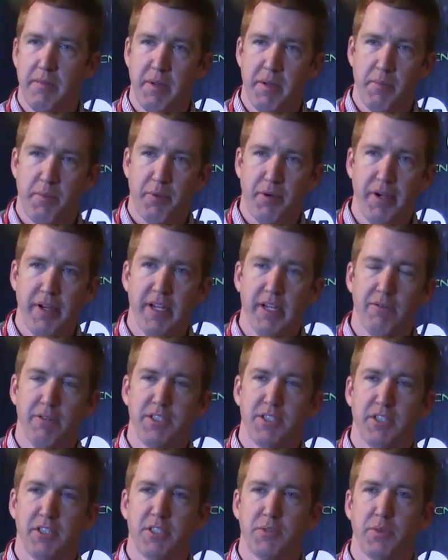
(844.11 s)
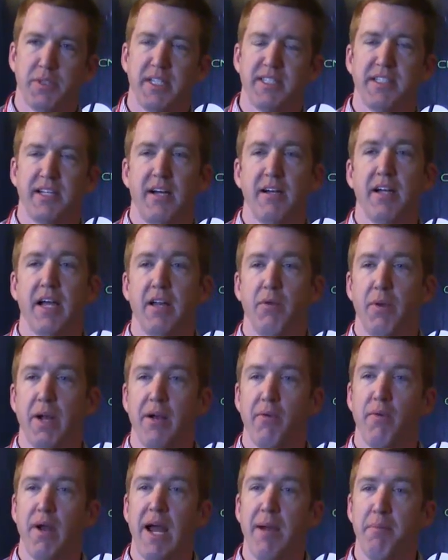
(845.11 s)
I mean, pretty good results with this, and I'll kind of, when
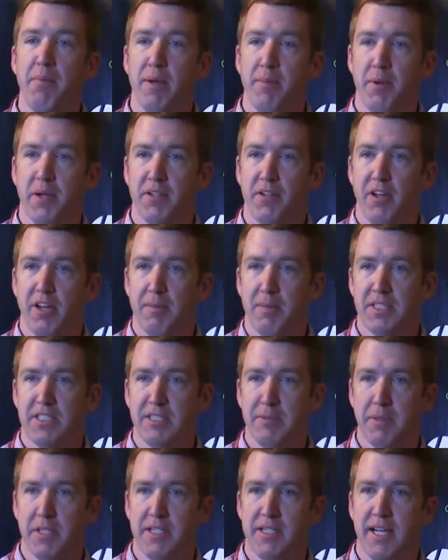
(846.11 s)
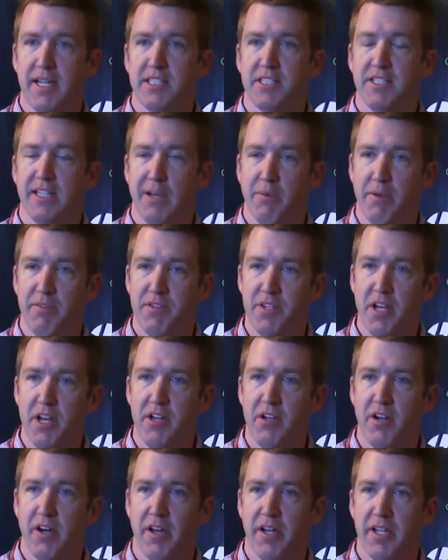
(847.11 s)
I wrap up, I'll talk about some of the testing that we've
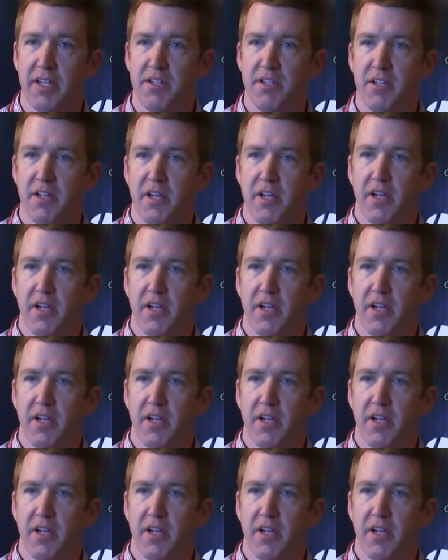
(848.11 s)
done on it.